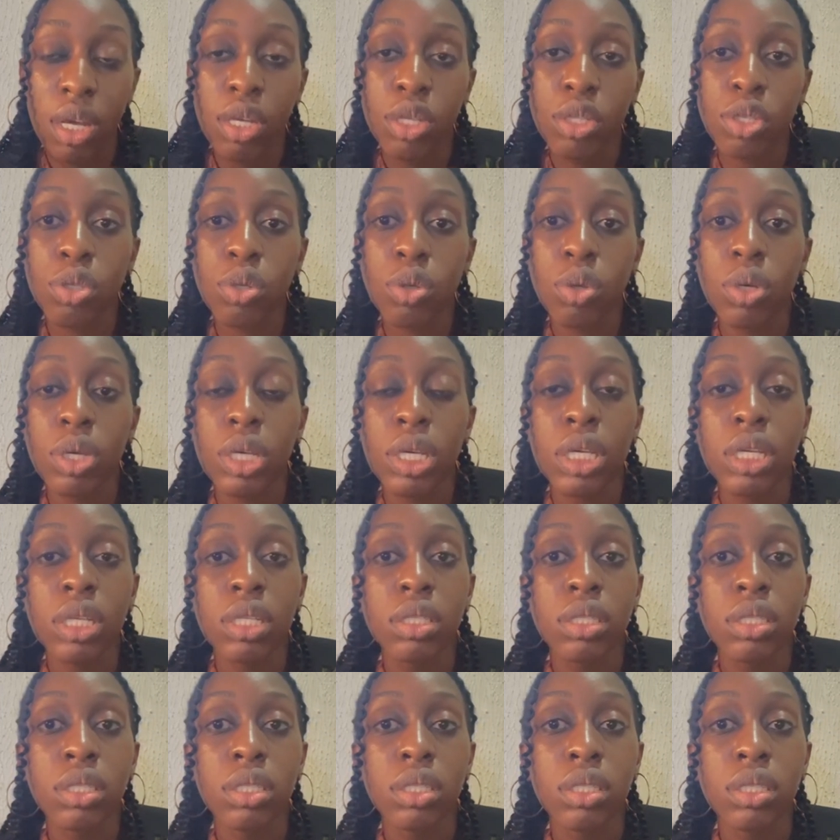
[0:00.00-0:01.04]
So
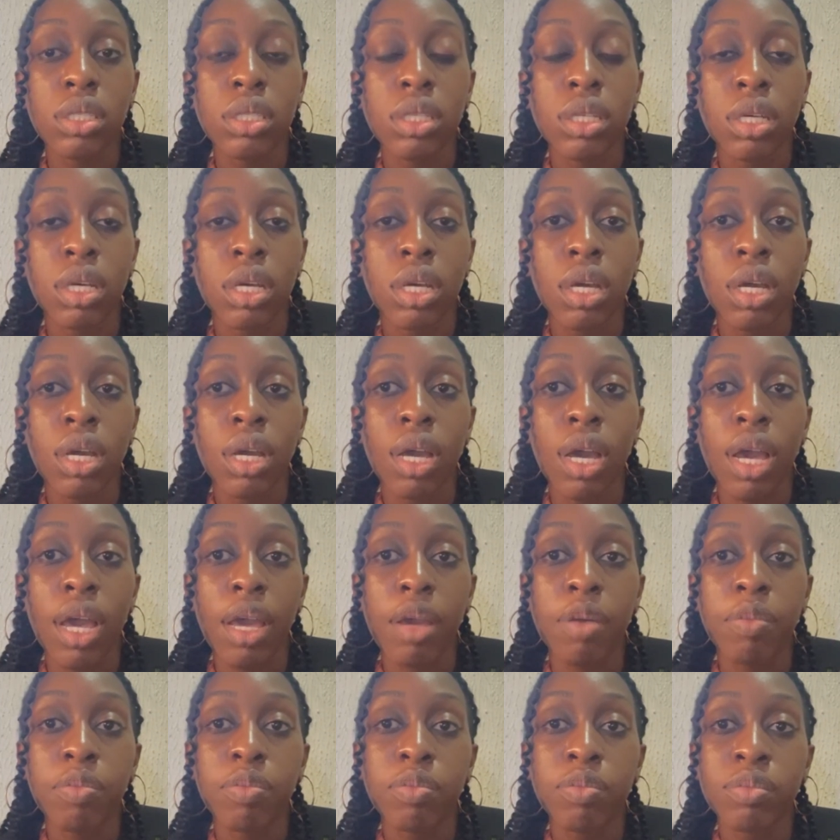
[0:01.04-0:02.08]
in
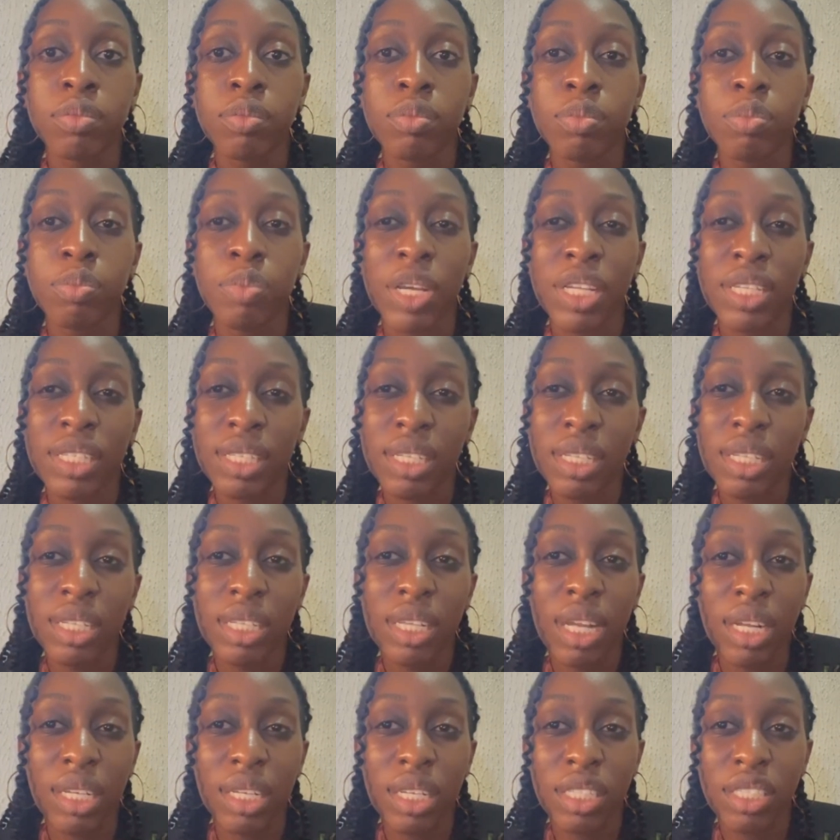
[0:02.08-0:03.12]

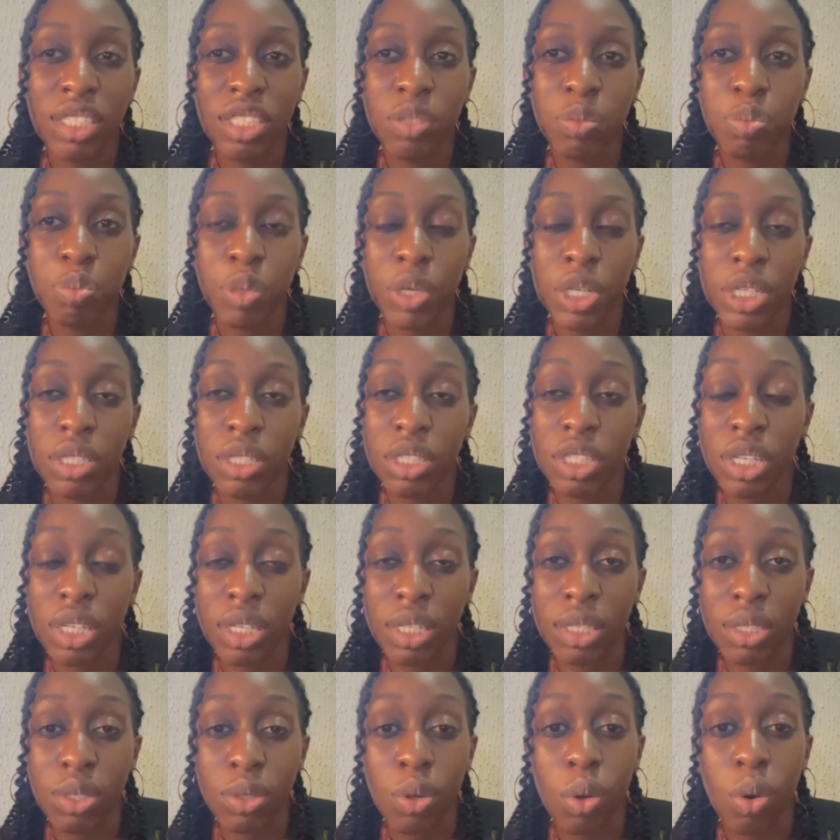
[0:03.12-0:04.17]
penicillin allergic
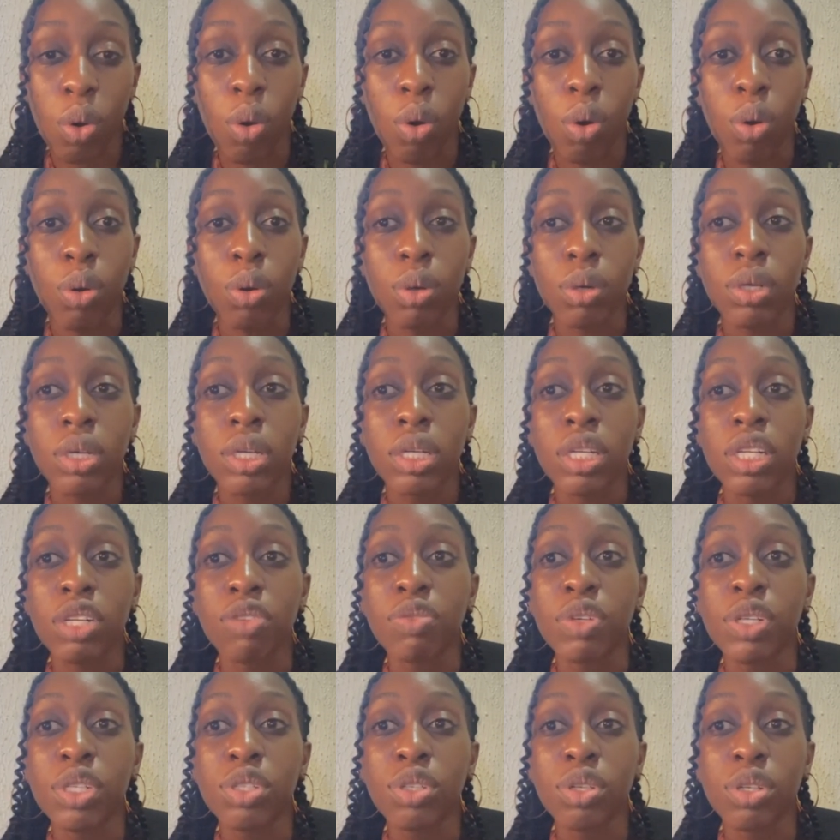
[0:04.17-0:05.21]
patients or
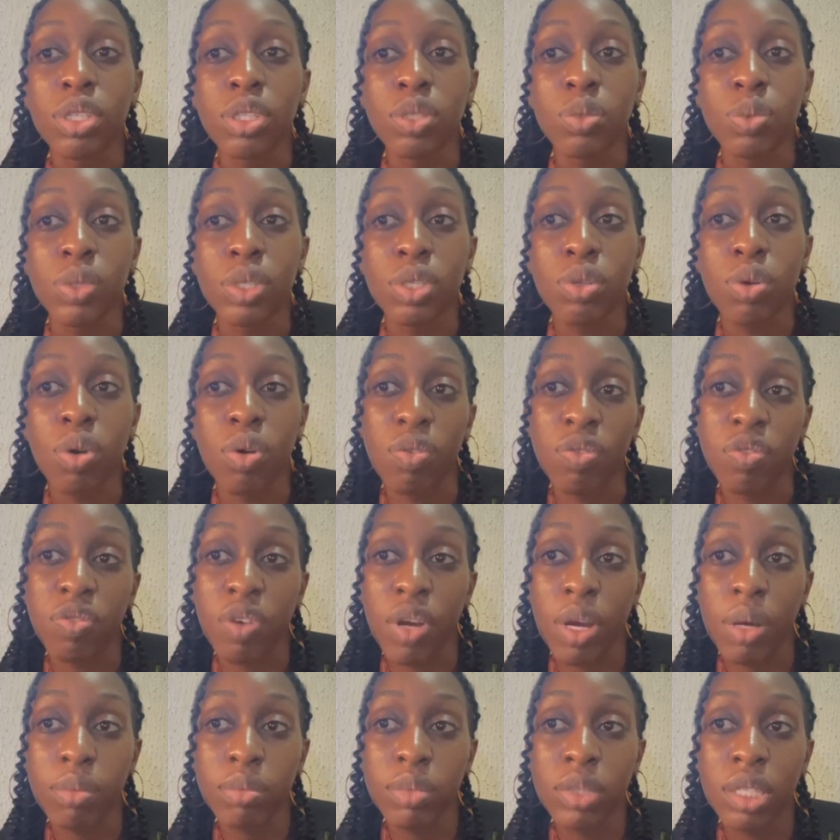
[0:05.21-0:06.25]
regions with
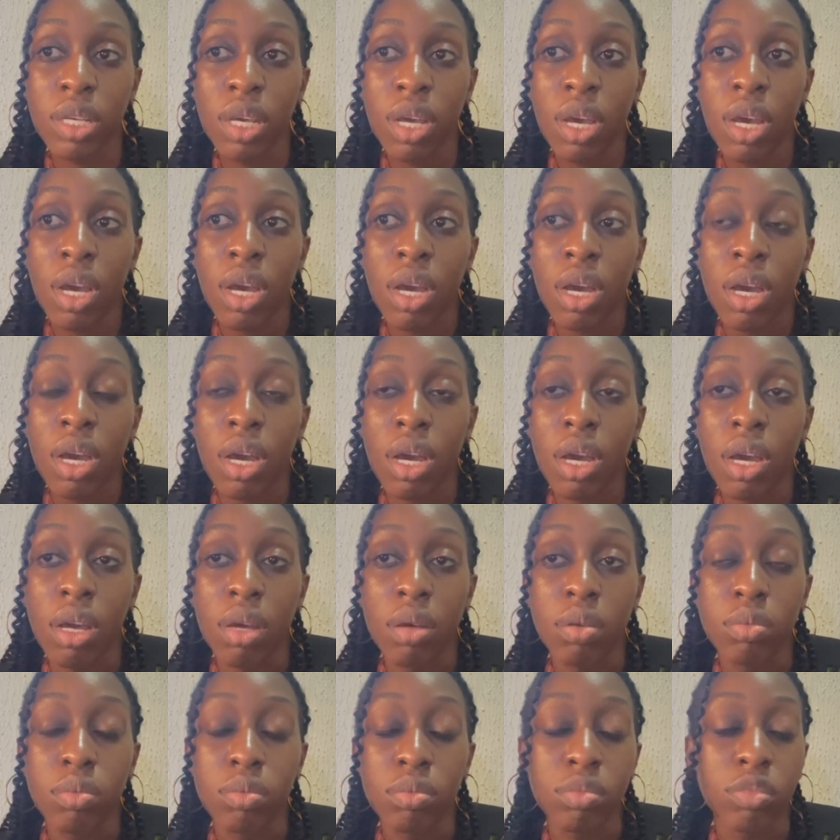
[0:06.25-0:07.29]
confirmed
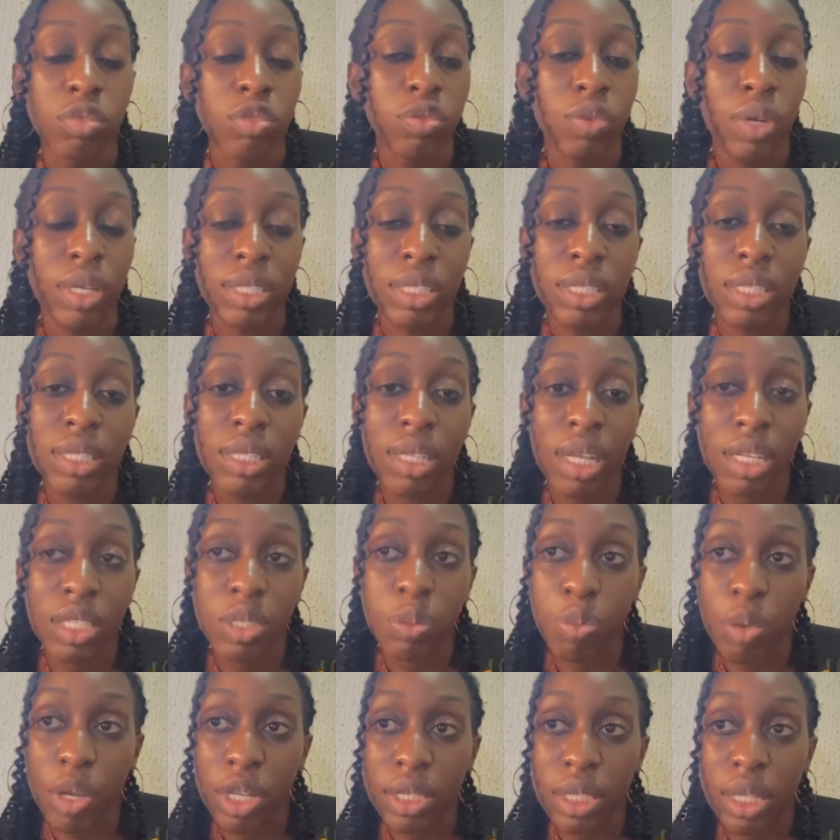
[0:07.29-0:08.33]
resistance
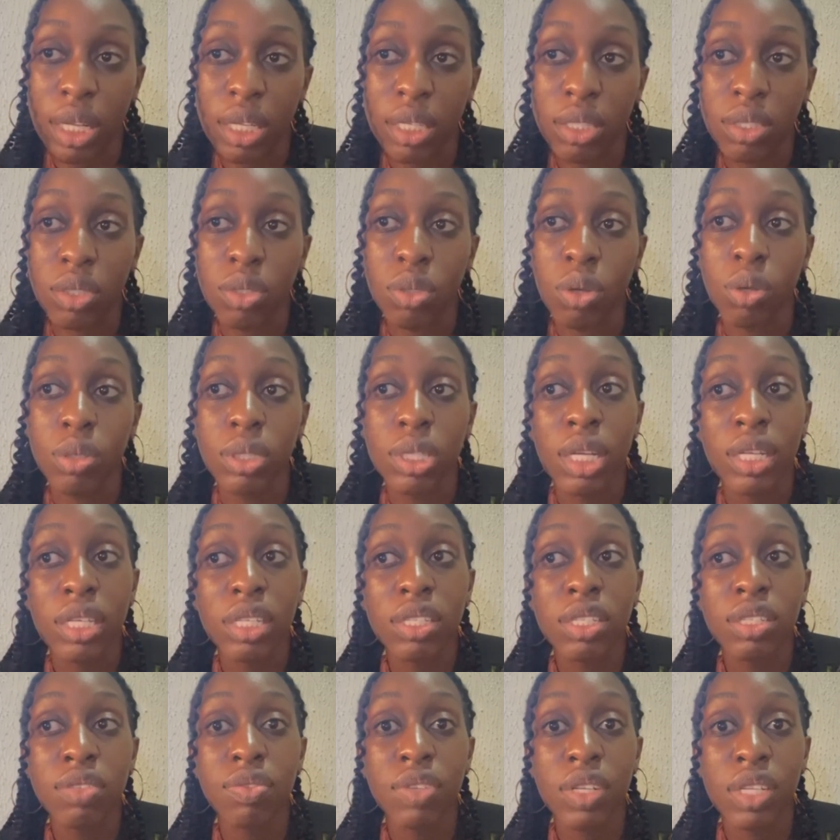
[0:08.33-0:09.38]
patterns,
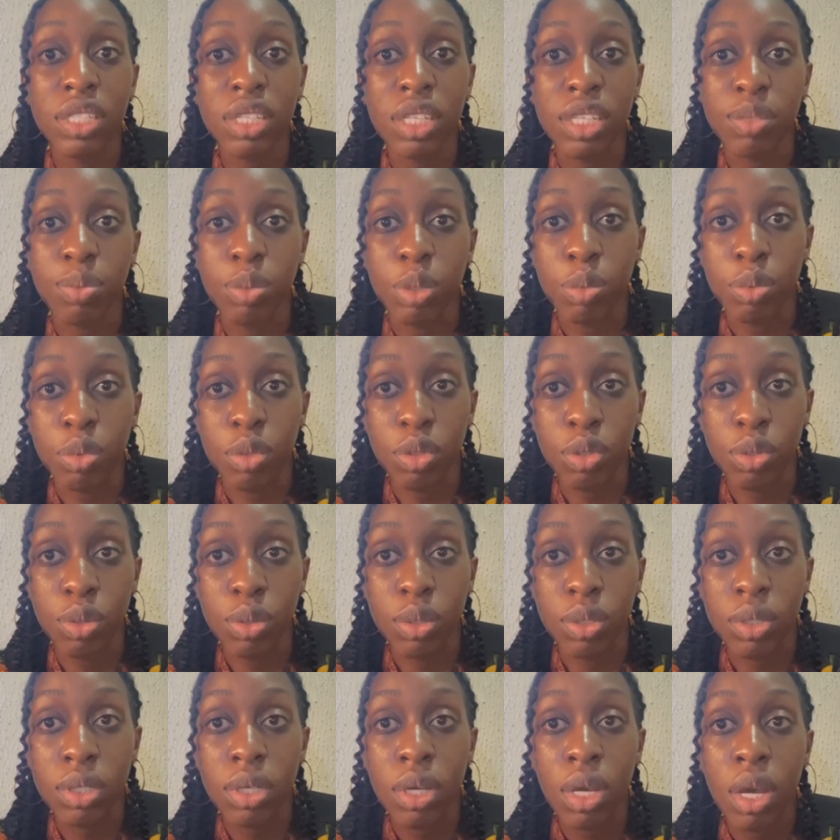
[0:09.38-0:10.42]
alternative agents may be
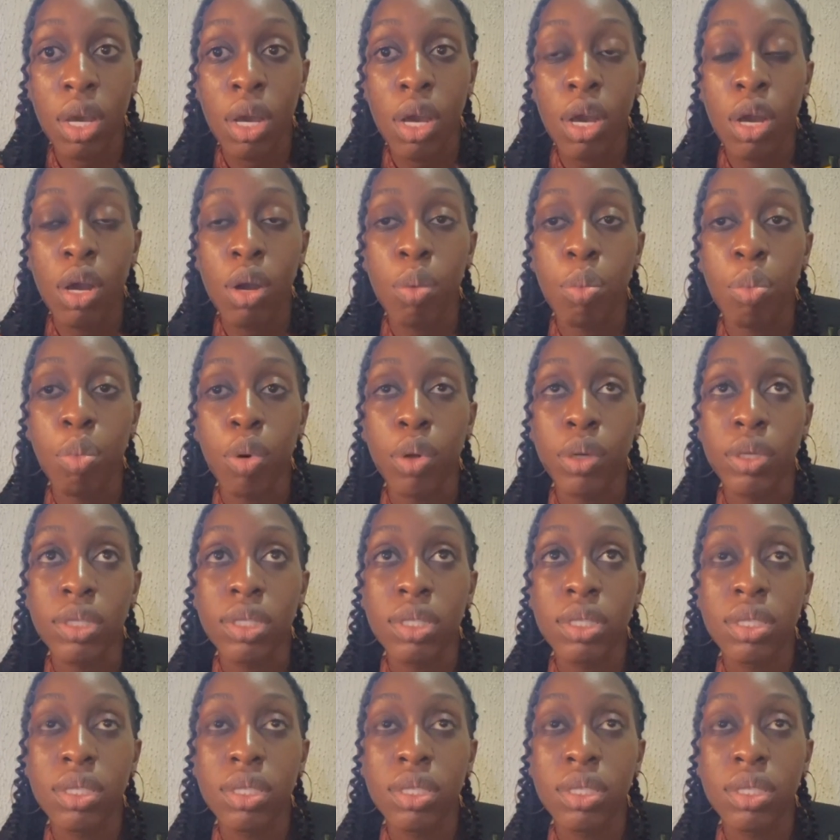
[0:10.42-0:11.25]
used, but